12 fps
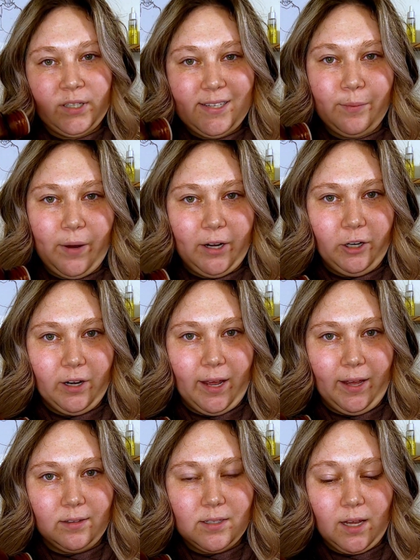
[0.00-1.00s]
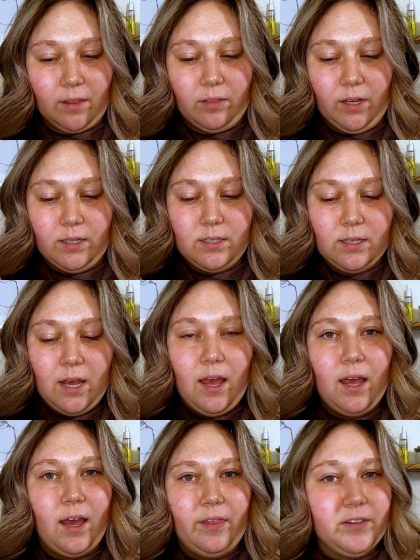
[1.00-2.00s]
put some on your hands like this,
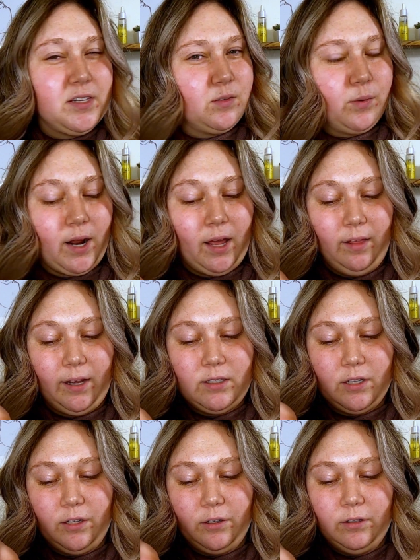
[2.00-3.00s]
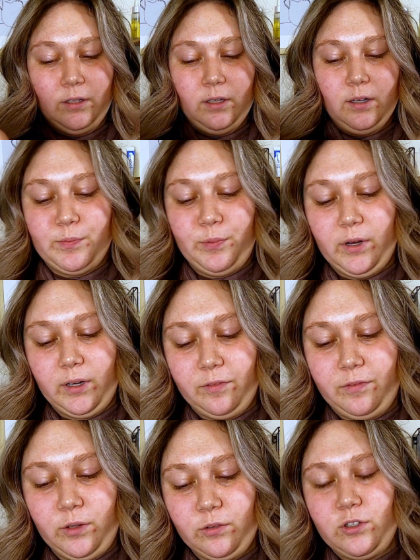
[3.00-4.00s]
and this is what I like to do. Just put a
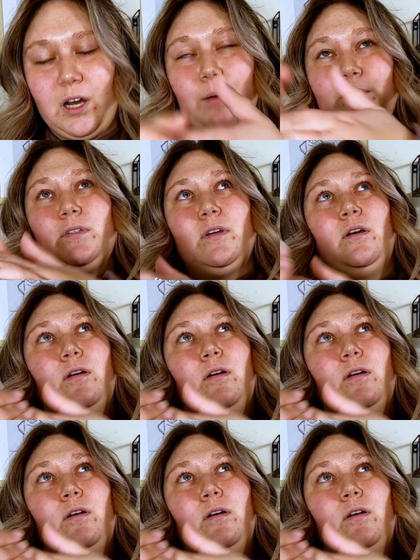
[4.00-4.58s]
few drops,